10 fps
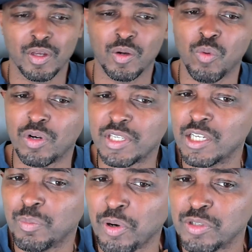Want to
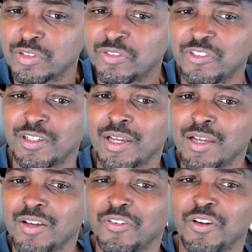kill a person
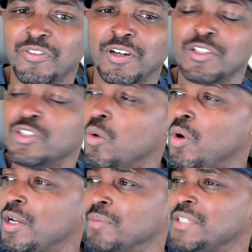for you know
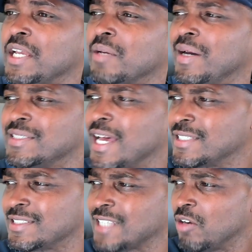what? I'm taking my
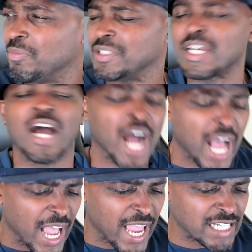talents to South Beach.
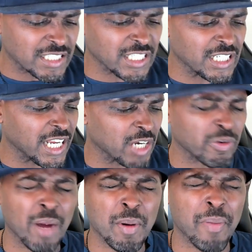I hate you, nigger.
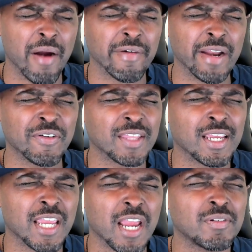I'm going to burn everything
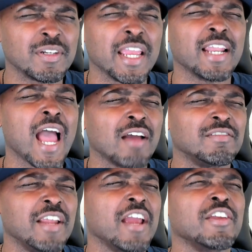you ever did. How
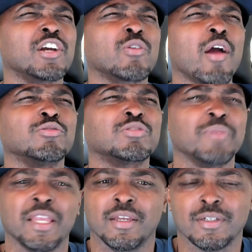dare you cross
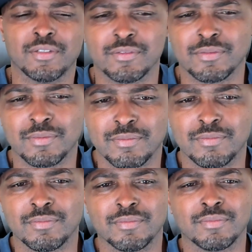me?
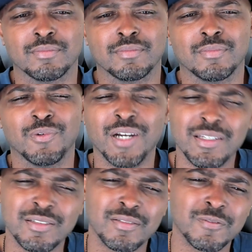
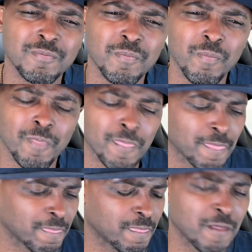What
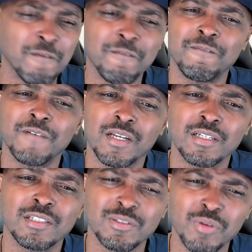the f
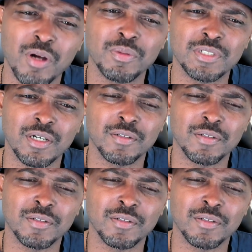is wrong with y'all?